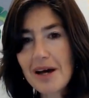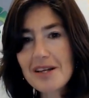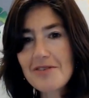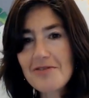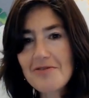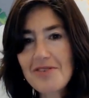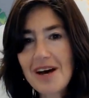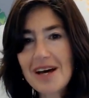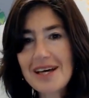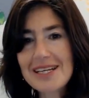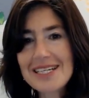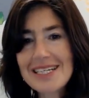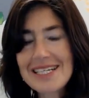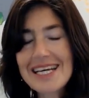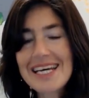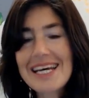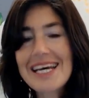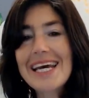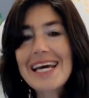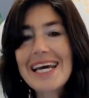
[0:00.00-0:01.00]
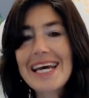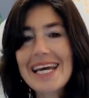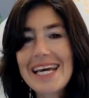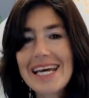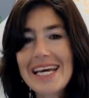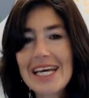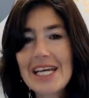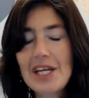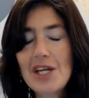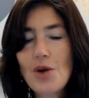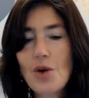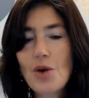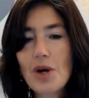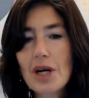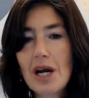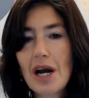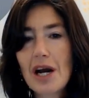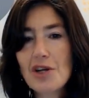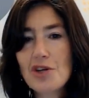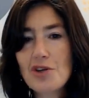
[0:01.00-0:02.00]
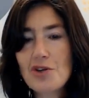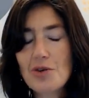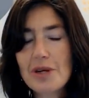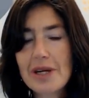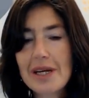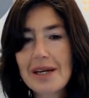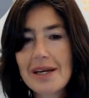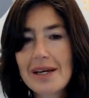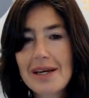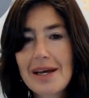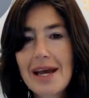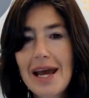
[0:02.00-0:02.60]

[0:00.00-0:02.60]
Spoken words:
fund in your country.